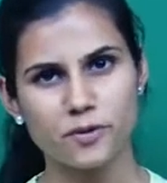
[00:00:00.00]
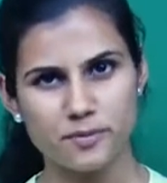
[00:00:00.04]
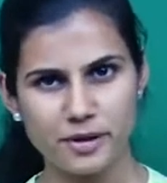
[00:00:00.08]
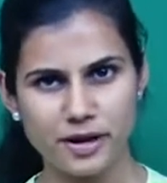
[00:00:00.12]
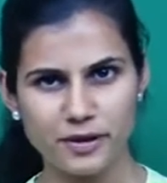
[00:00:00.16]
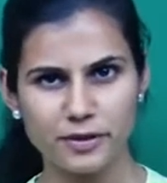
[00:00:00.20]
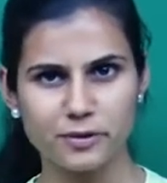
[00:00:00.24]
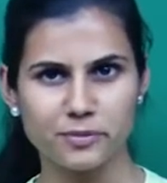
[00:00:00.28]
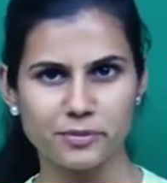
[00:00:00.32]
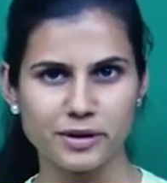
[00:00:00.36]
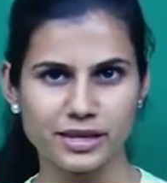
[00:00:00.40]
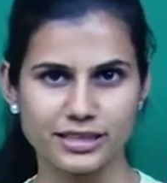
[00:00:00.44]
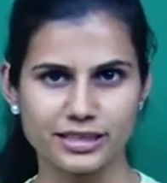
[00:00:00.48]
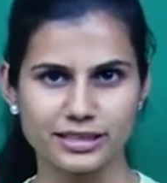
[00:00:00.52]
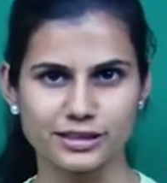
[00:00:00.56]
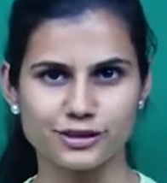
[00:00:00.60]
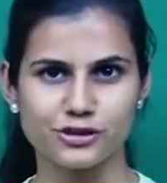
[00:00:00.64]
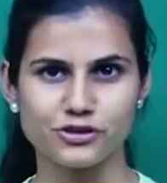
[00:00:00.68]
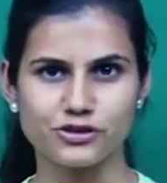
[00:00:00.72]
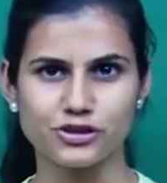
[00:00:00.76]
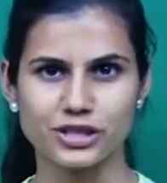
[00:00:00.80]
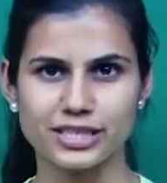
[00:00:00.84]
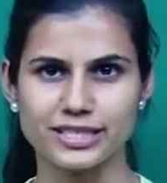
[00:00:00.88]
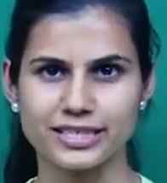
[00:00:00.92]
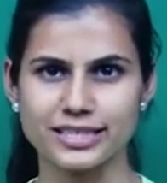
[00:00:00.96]
for
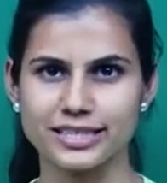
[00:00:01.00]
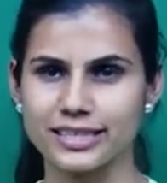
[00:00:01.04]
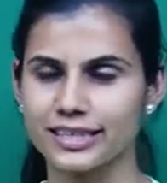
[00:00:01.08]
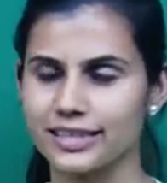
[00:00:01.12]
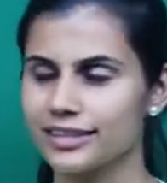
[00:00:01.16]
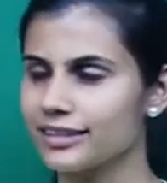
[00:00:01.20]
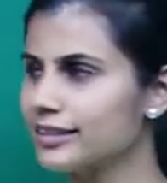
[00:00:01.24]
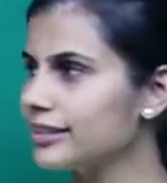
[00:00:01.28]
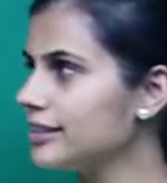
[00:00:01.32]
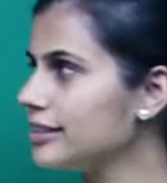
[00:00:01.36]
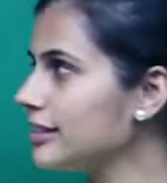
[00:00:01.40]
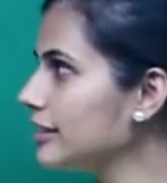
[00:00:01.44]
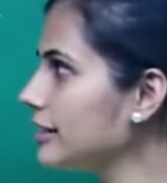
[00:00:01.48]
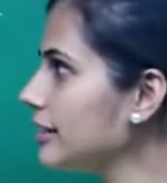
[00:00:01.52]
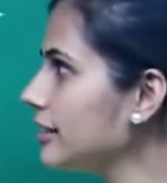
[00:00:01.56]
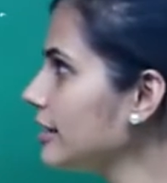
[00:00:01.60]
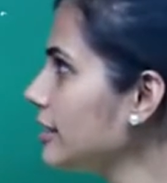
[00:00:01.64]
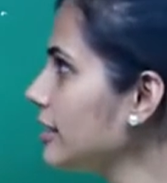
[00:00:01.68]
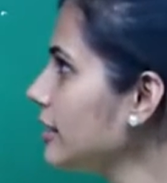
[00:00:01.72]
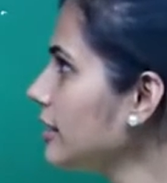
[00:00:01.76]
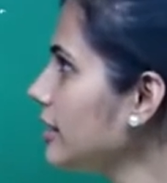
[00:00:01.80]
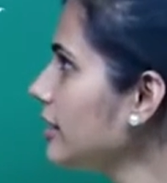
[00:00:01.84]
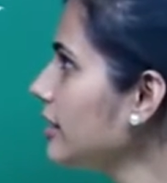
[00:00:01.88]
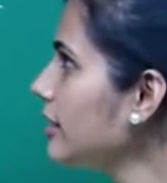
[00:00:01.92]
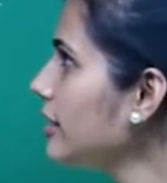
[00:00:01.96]
mathematical reasoning.
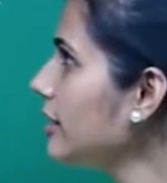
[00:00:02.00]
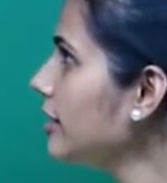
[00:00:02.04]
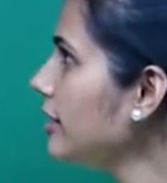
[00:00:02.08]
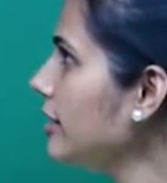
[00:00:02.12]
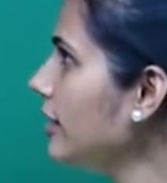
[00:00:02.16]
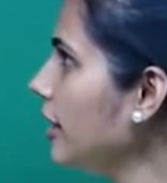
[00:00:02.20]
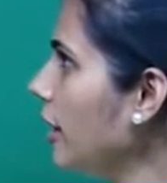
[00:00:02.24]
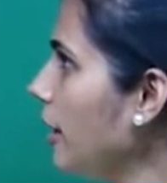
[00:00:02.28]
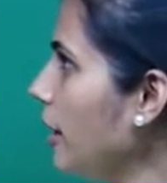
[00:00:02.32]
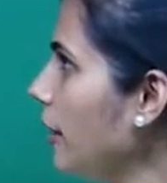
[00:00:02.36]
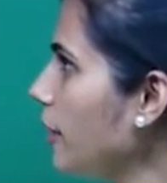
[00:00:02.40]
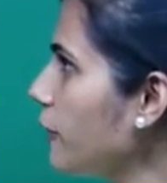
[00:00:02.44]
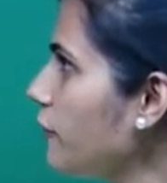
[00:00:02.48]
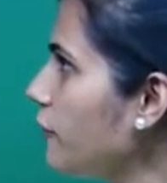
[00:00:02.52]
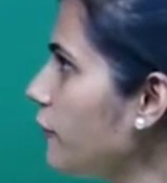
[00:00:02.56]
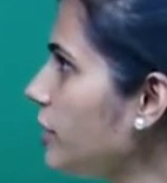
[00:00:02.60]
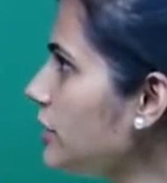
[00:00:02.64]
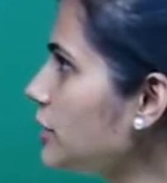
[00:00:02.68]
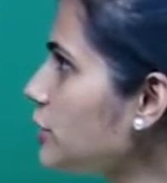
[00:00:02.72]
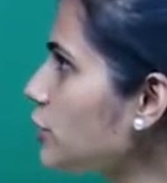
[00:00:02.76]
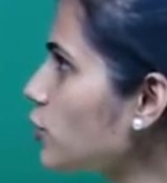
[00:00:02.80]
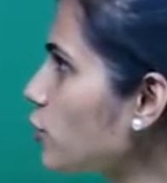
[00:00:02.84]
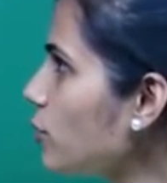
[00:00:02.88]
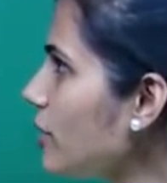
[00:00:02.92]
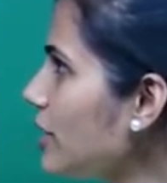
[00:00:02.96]
The
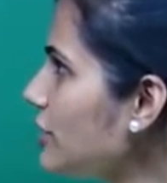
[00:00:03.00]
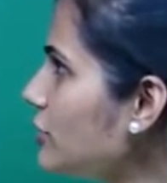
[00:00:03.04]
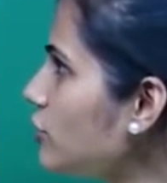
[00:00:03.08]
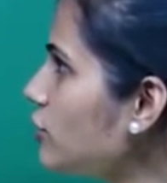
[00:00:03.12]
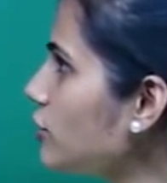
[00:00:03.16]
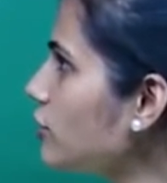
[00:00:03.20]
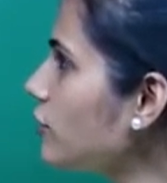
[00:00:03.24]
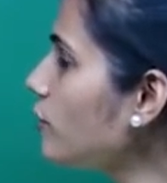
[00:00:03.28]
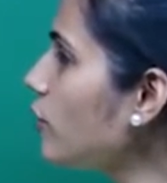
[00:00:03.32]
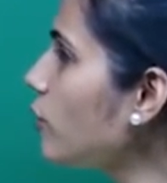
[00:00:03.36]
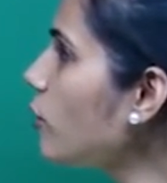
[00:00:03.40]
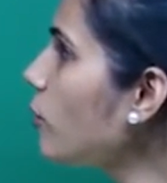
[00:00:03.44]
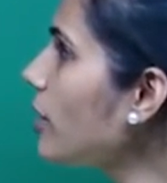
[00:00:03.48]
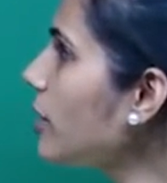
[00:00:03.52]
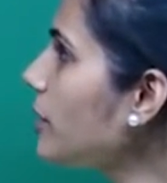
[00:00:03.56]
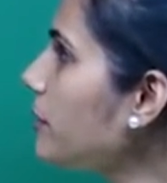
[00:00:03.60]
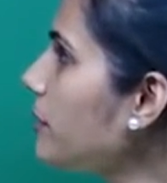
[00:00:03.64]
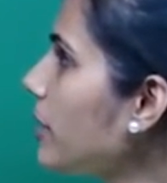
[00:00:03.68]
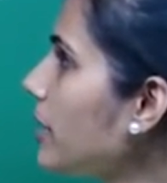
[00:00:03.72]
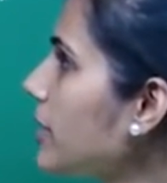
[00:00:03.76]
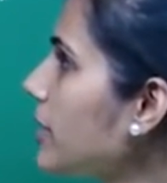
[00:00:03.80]
first question for one